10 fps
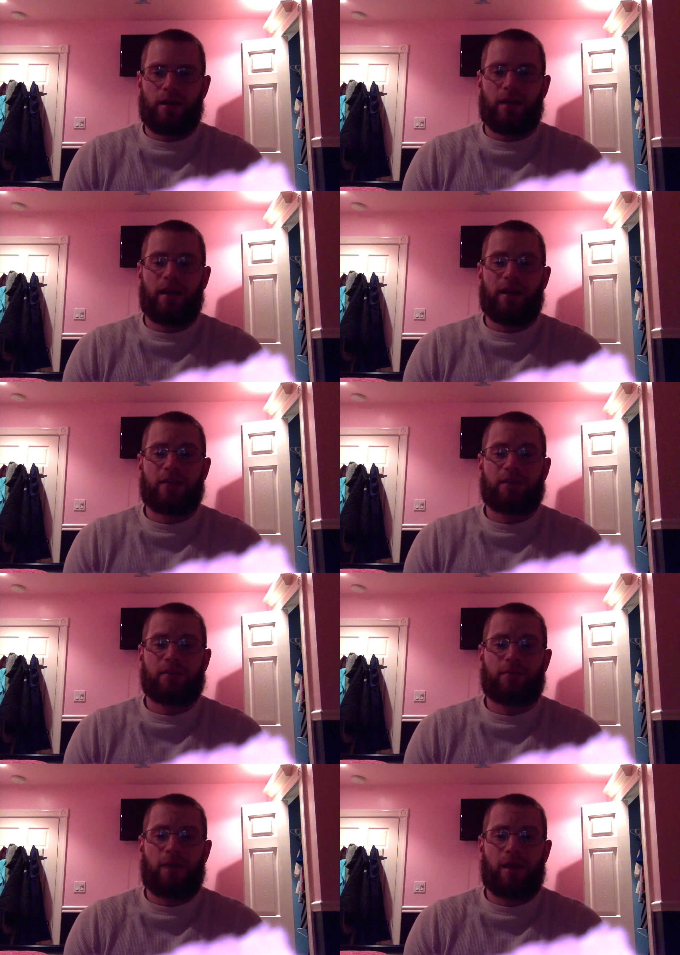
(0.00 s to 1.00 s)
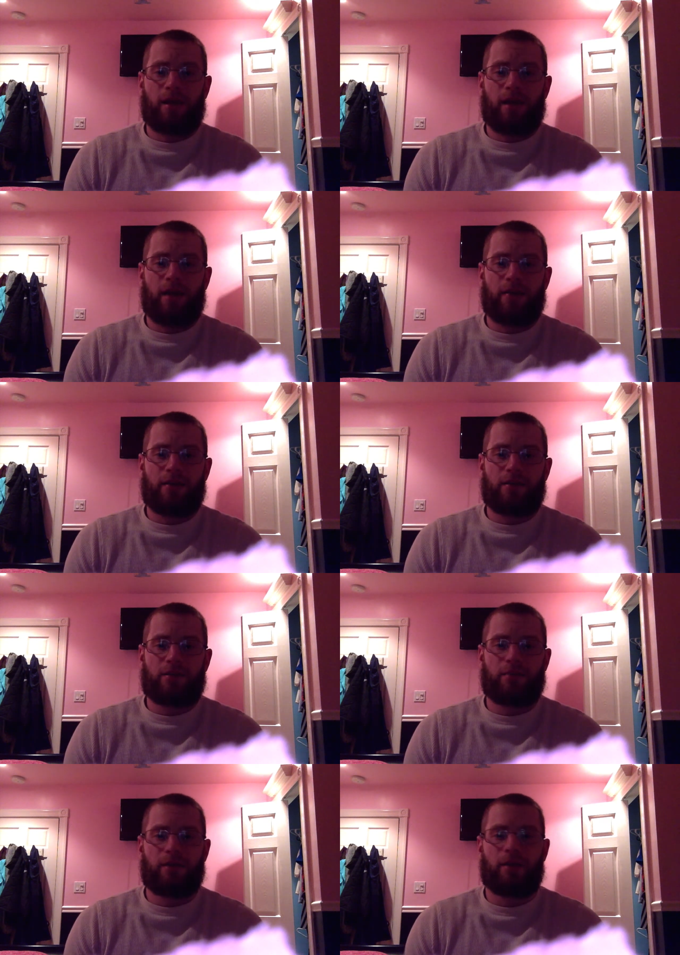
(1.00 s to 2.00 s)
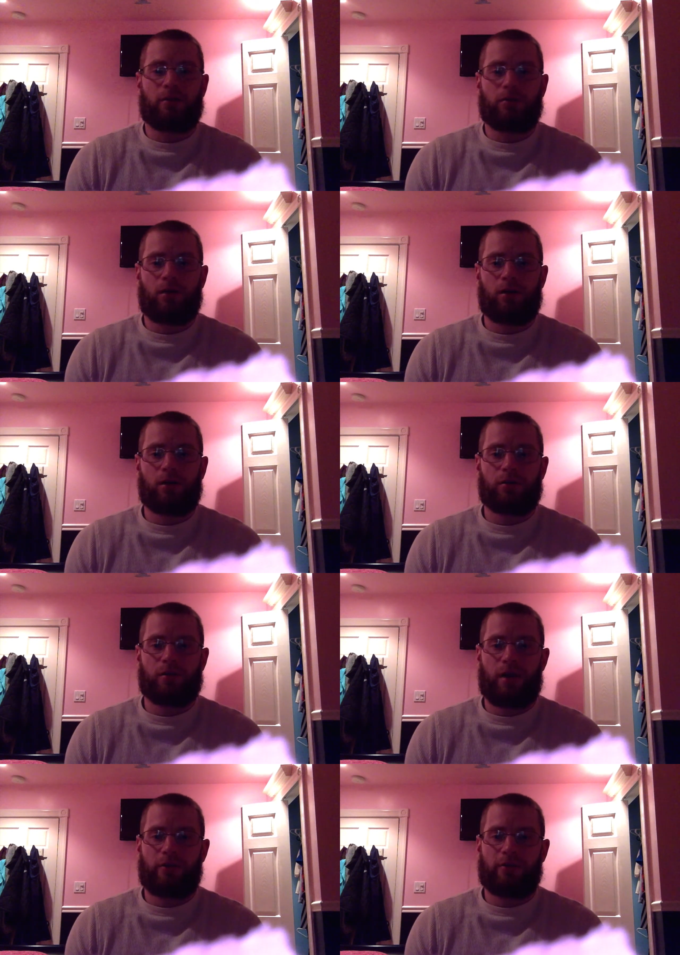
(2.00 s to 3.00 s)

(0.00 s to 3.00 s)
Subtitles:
in Asymptomatic Athletes by Echocardiograph.